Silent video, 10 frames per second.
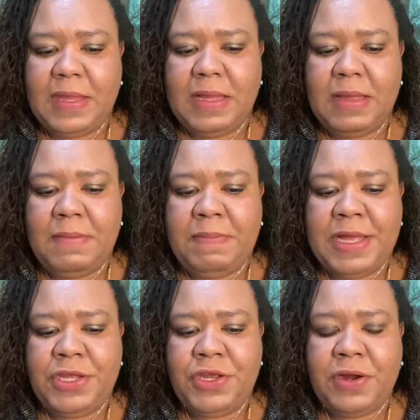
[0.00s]

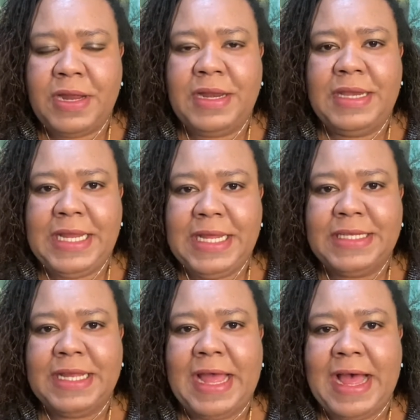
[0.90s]
but you're gonna need
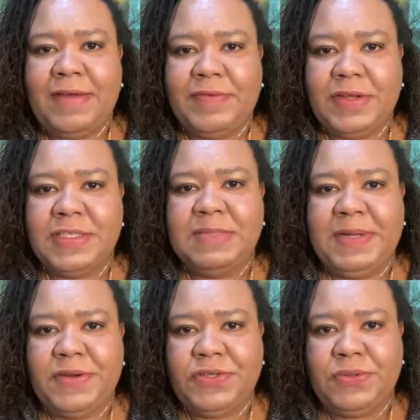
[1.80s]
to have a
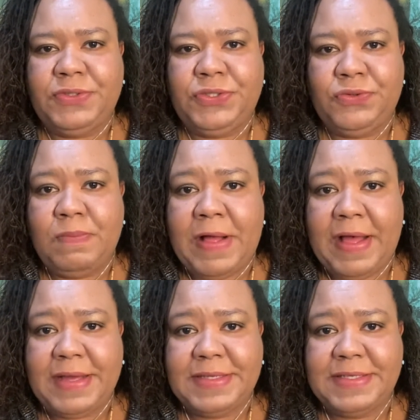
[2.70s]
spiritual
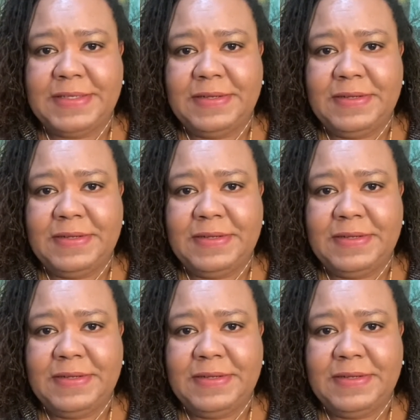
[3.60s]
toolbox.